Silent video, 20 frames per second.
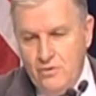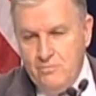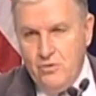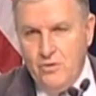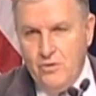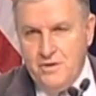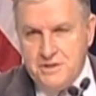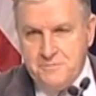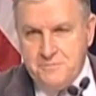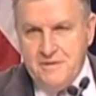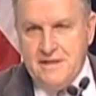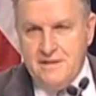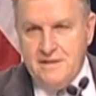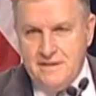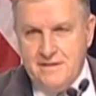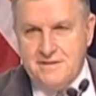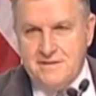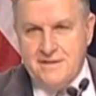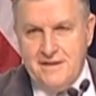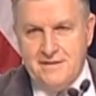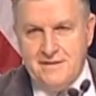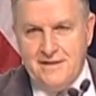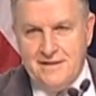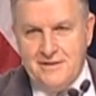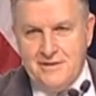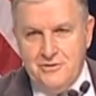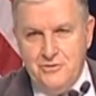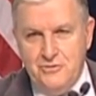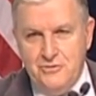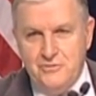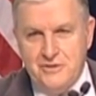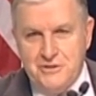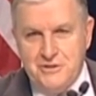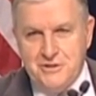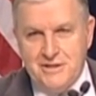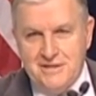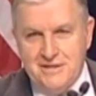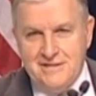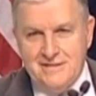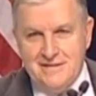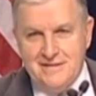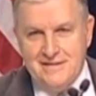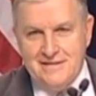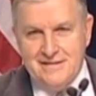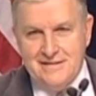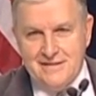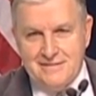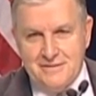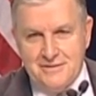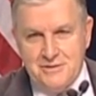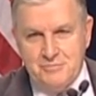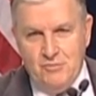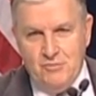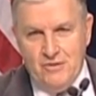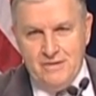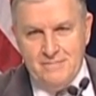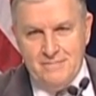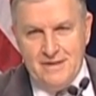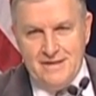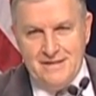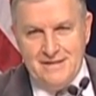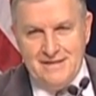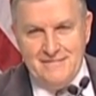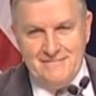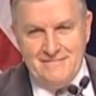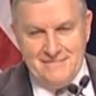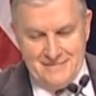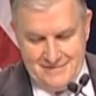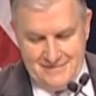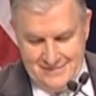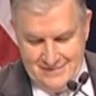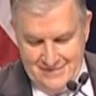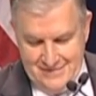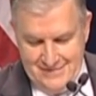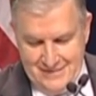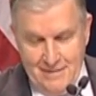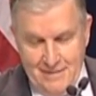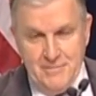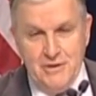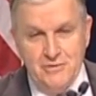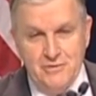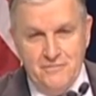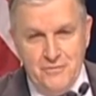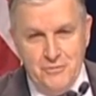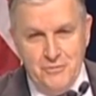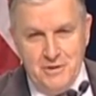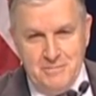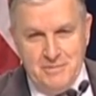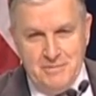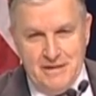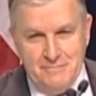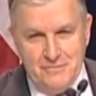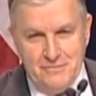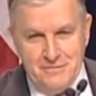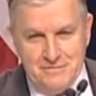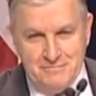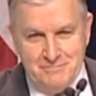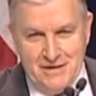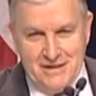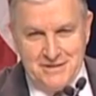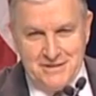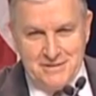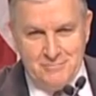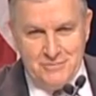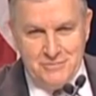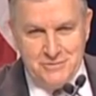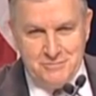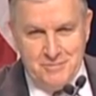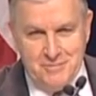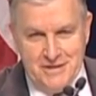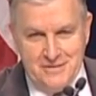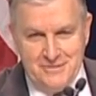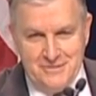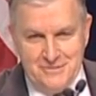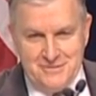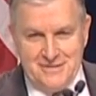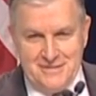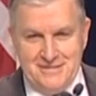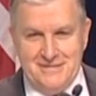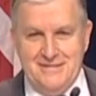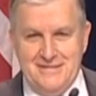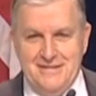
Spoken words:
and more it's beginning to sound like a eulogy at this point in my life. I'm interviewing people, possible speakers.